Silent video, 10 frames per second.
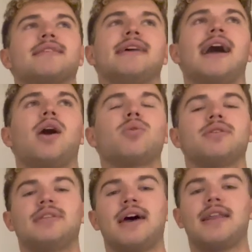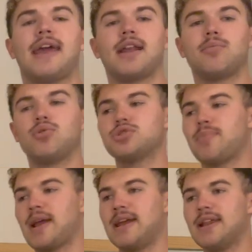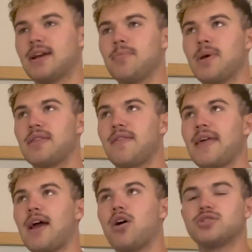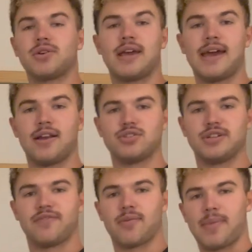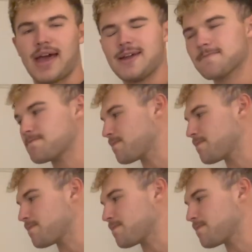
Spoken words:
down dead animals by eating them, and then they also get energy from that.